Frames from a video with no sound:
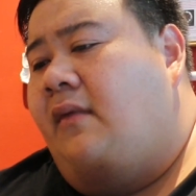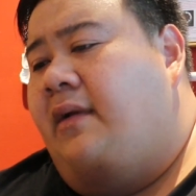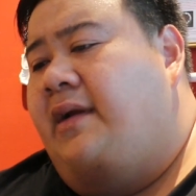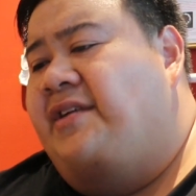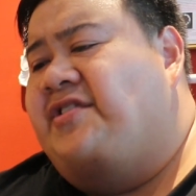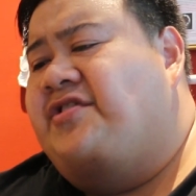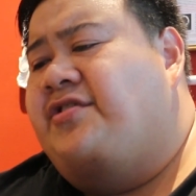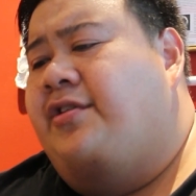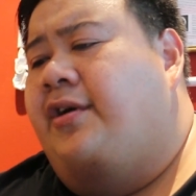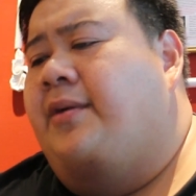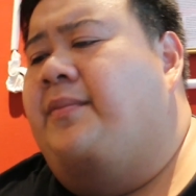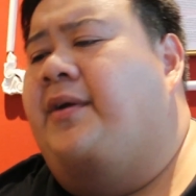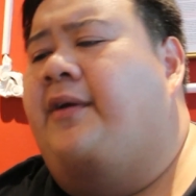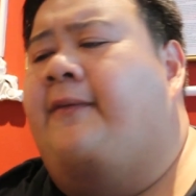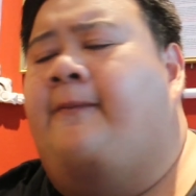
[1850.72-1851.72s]
This is
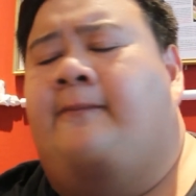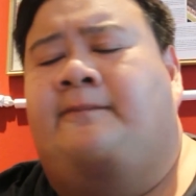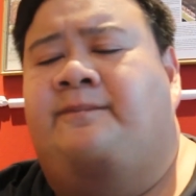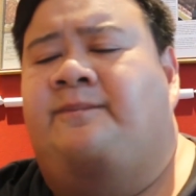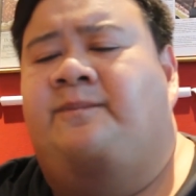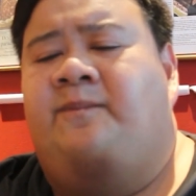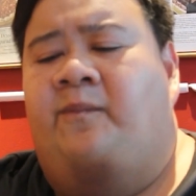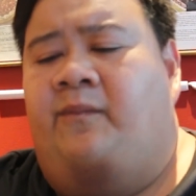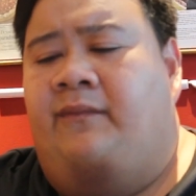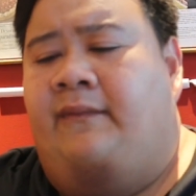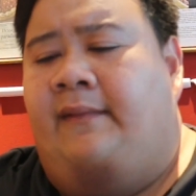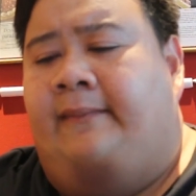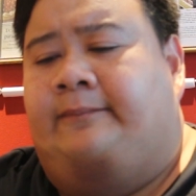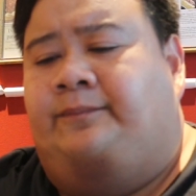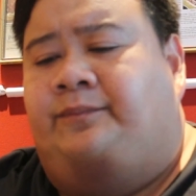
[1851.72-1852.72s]
gonna be
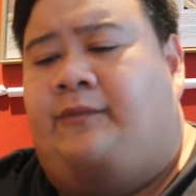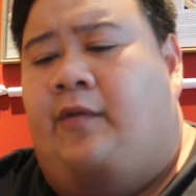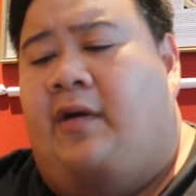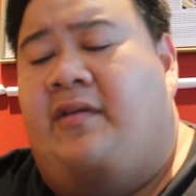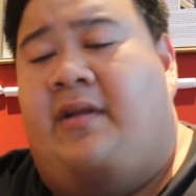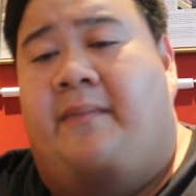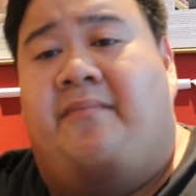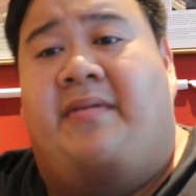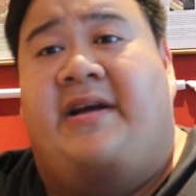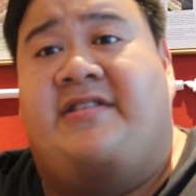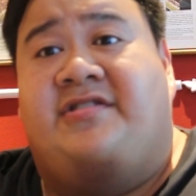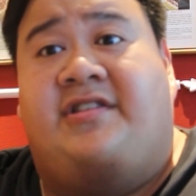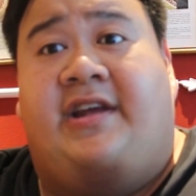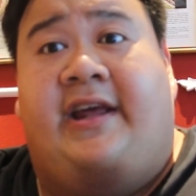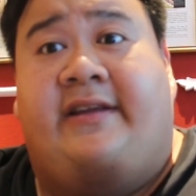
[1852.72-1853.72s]
one of the
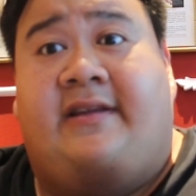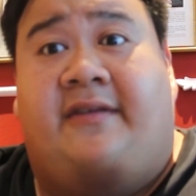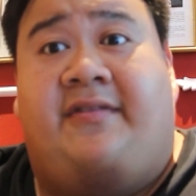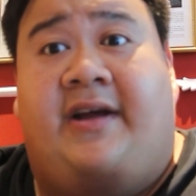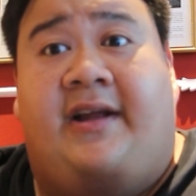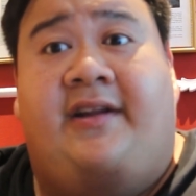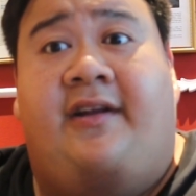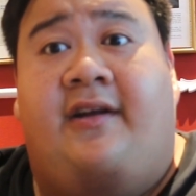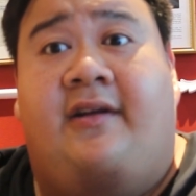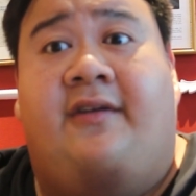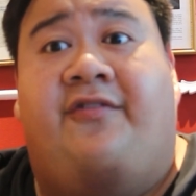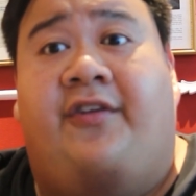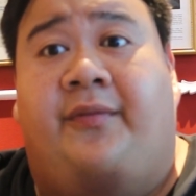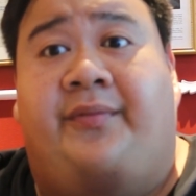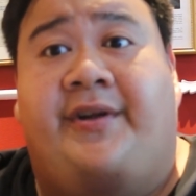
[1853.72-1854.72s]
best cakes I've had here in
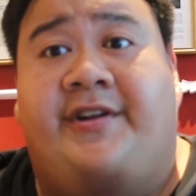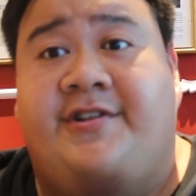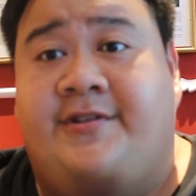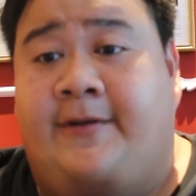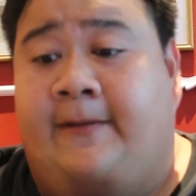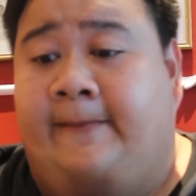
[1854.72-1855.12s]
the Philippines.